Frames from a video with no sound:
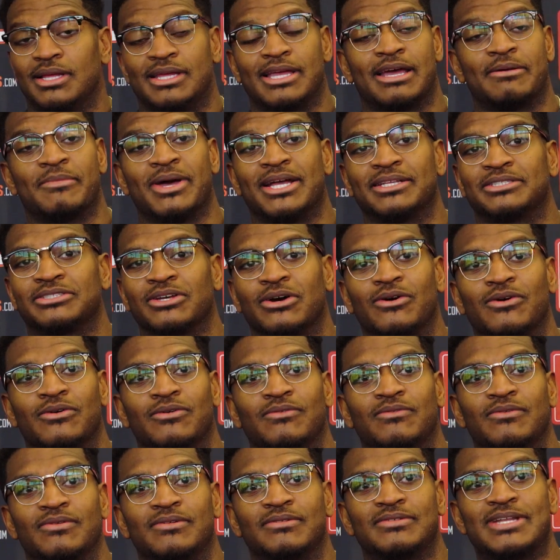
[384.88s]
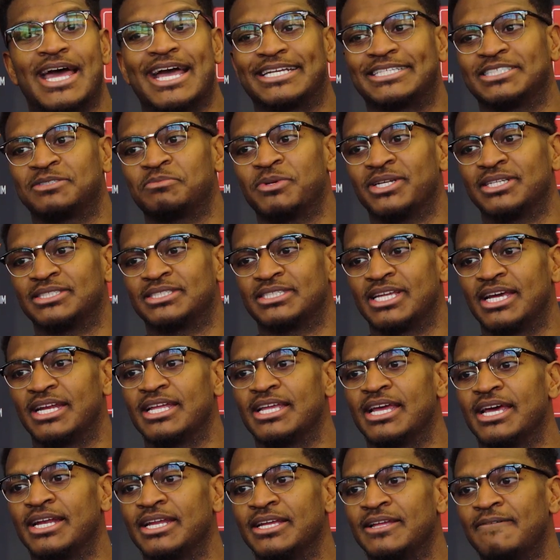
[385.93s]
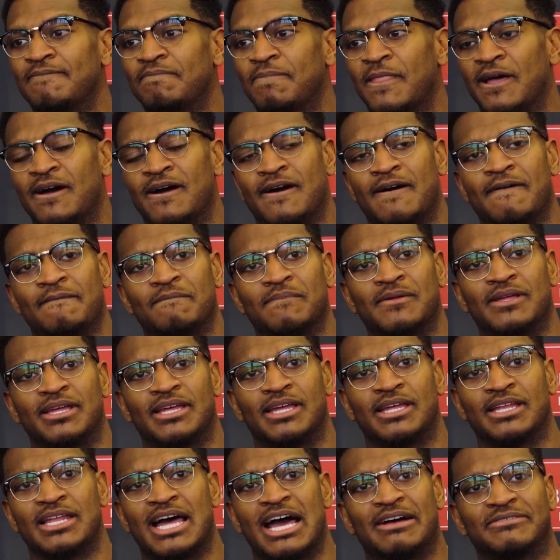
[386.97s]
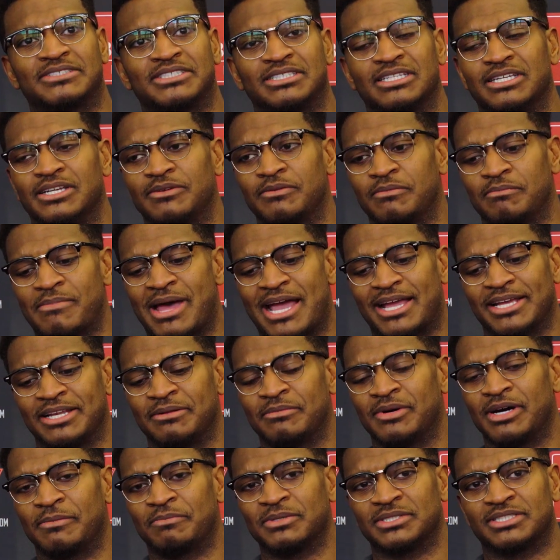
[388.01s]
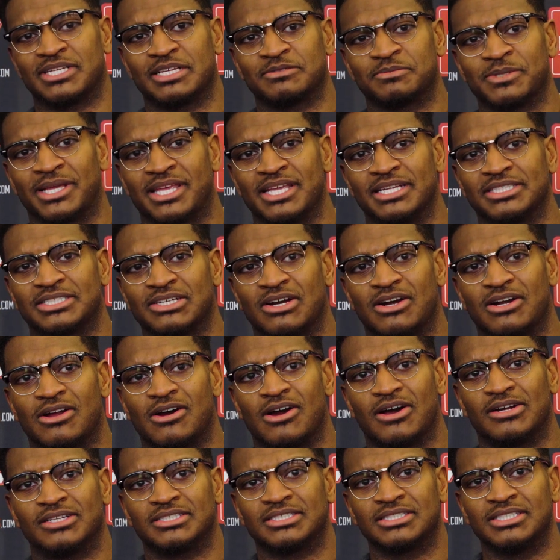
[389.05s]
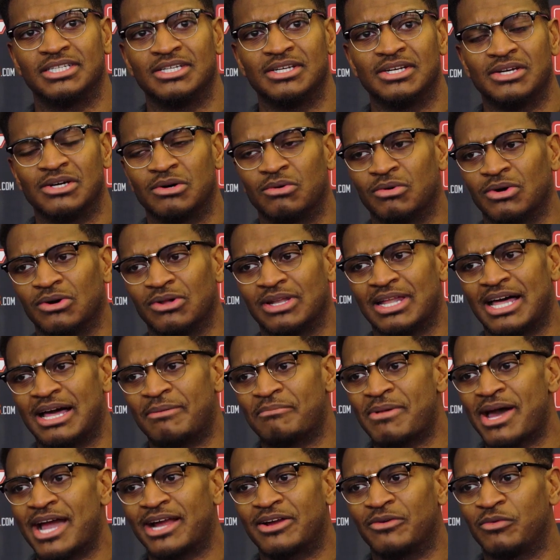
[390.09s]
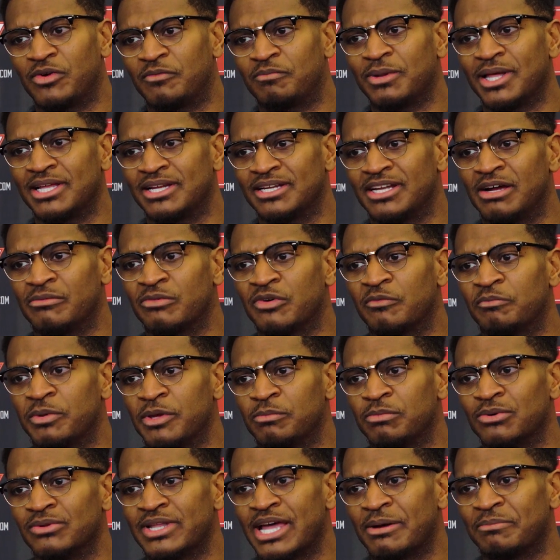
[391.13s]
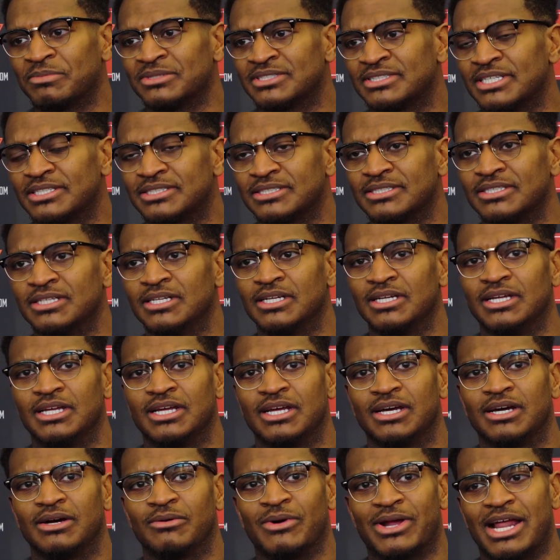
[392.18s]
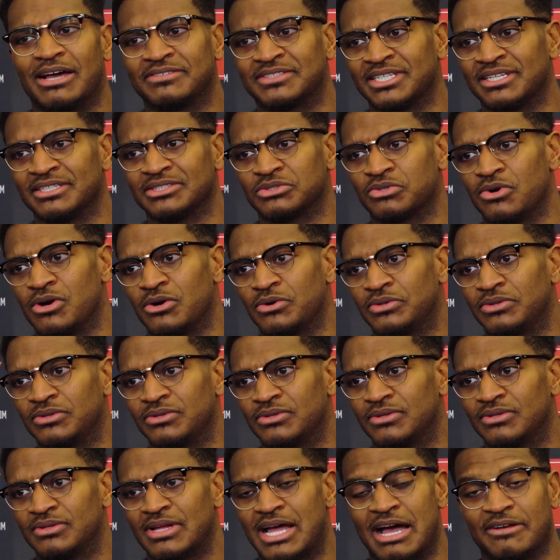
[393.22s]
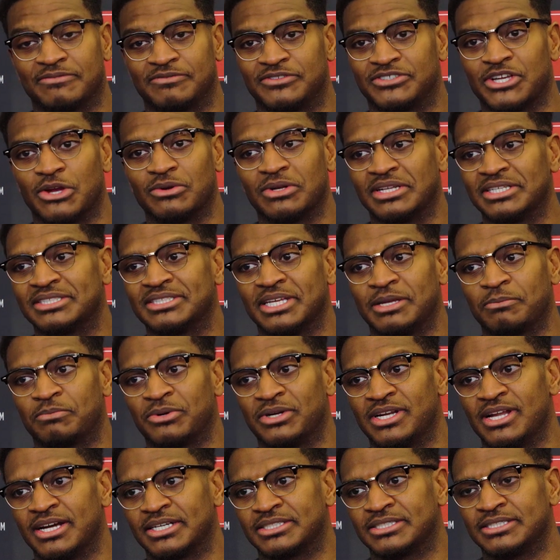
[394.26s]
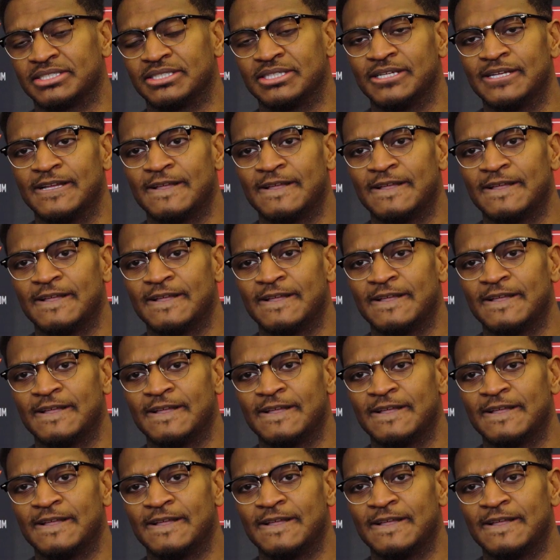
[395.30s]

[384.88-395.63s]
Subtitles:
Yeah, man. So Dax has been a steady Eddie, and obviously backing him up has been Keyshawn Artis, Will linebacker. We've played a number of people in that position. What I've seen is growth. I've certainly seen production.